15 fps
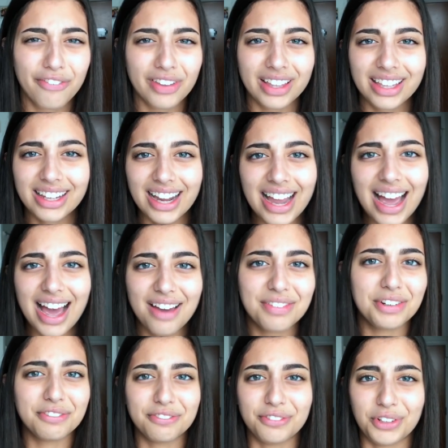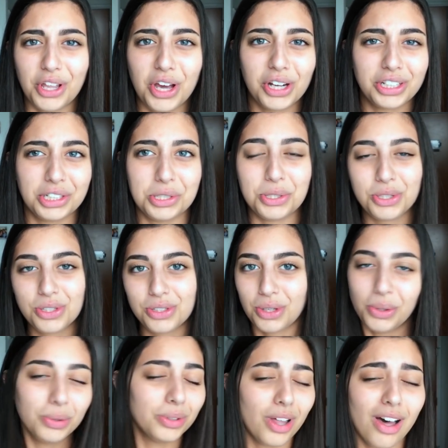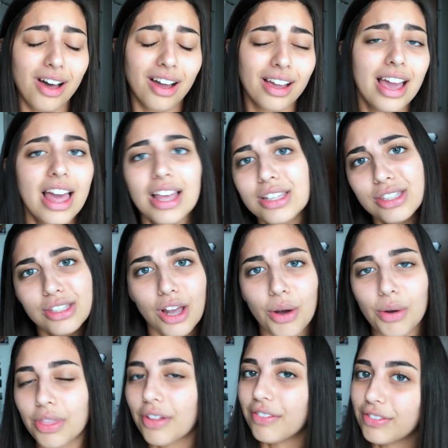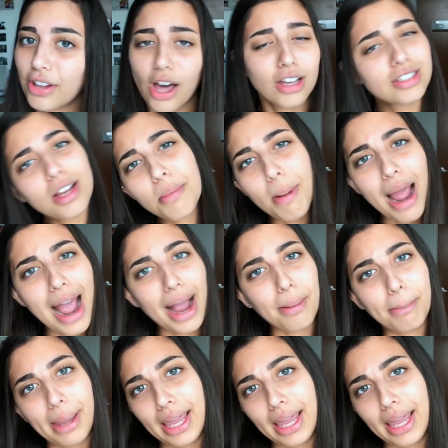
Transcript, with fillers: I feel like I haven't vlogged in so long, so the vlogs are back,